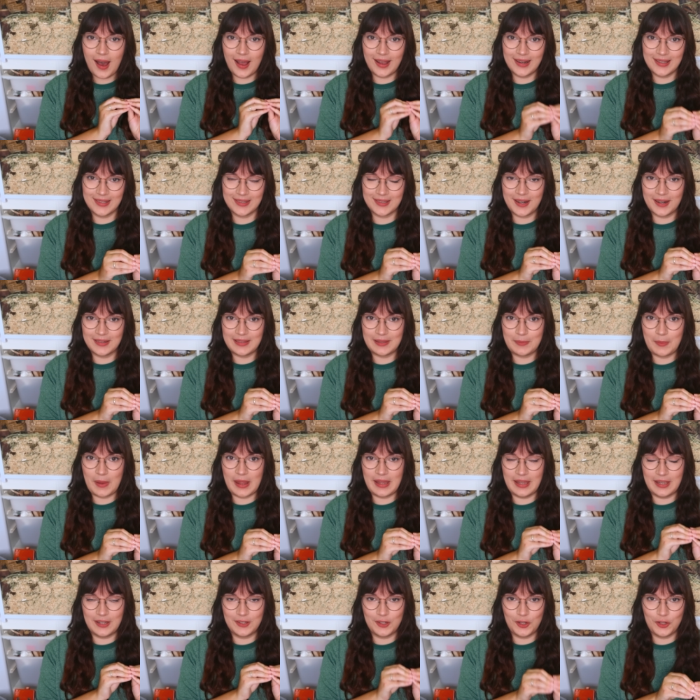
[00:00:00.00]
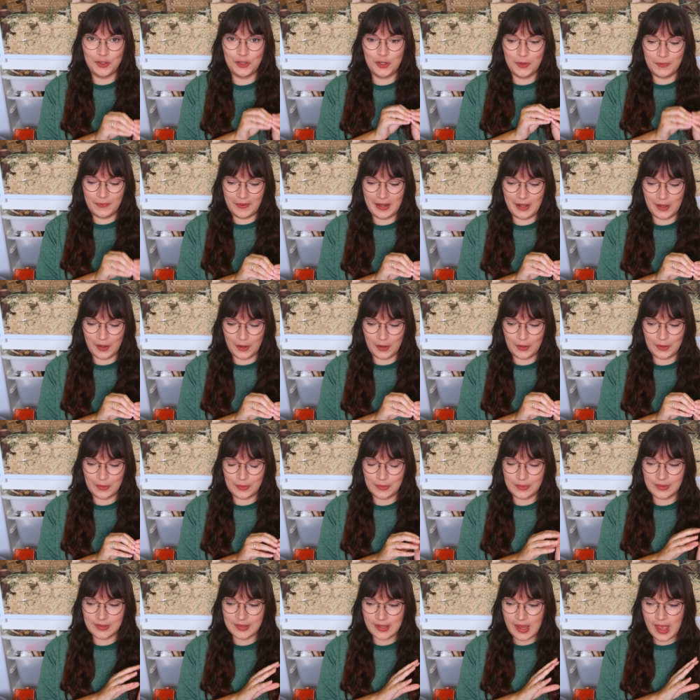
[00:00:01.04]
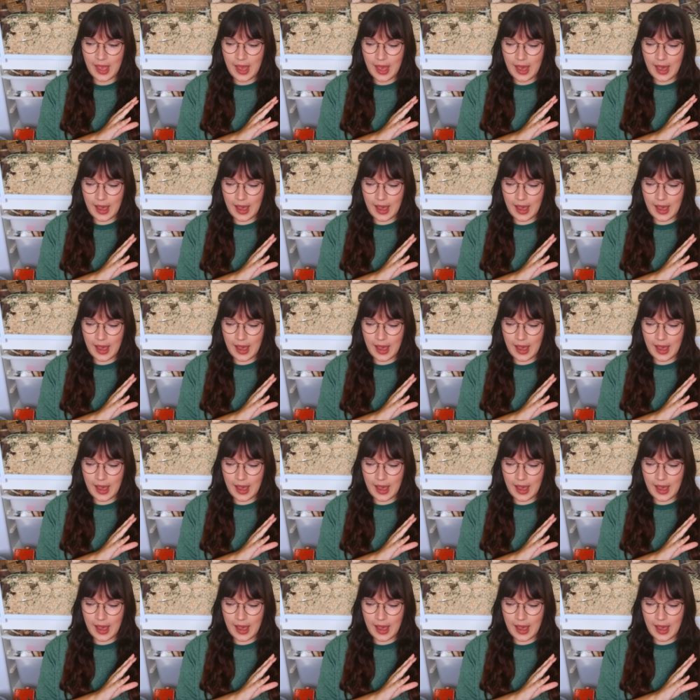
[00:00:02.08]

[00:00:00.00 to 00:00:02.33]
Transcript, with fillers: I started making YouTube videos